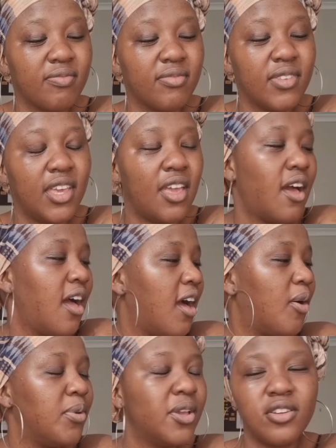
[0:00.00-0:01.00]
Yeah,
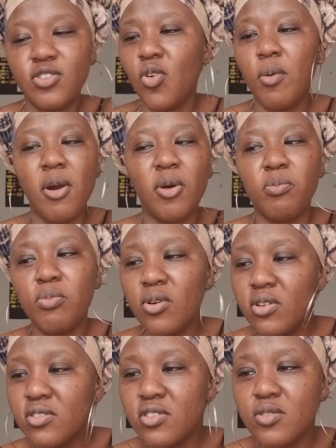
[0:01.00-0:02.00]
we can talk about
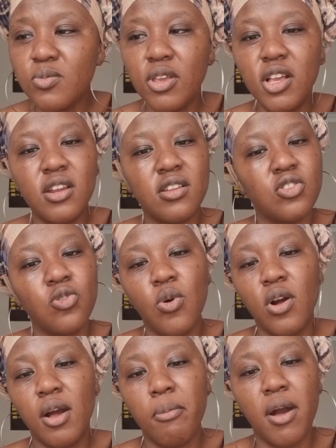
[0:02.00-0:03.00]
books. We're going to talk
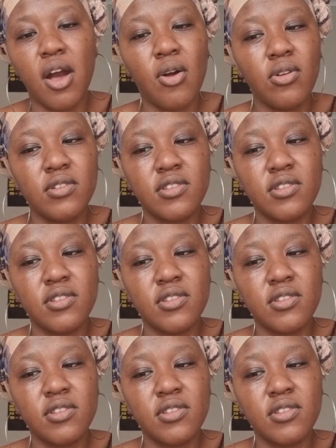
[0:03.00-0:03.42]
about